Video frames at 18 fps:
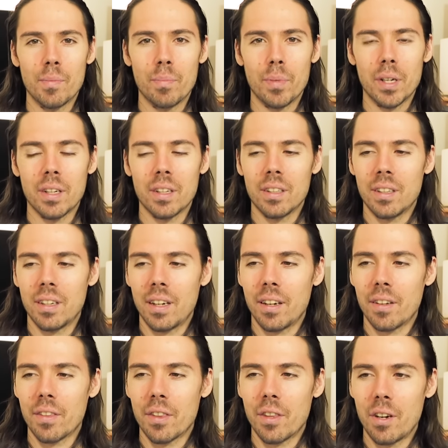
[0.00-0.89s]
but
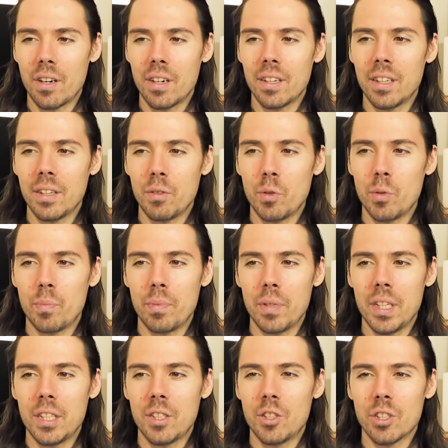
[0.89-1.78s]
I thought it would
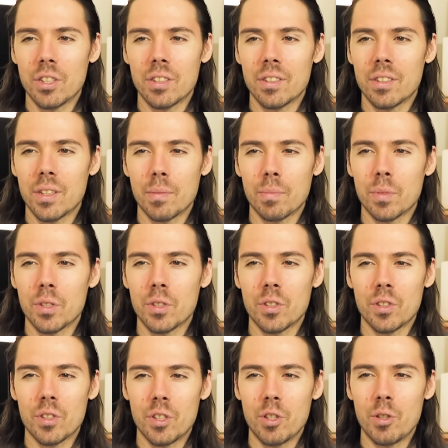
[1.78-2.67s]
be just some
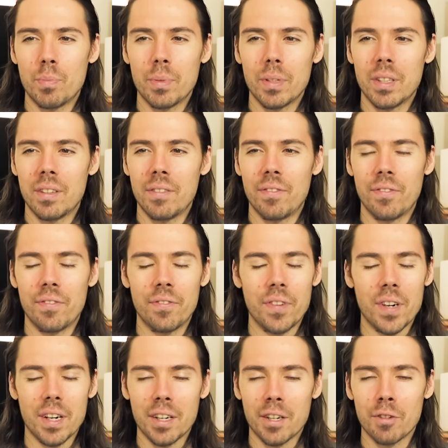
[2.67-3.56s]
stupid
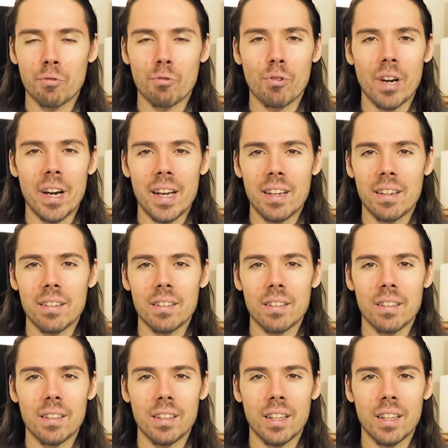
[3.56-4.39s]
fucking rant.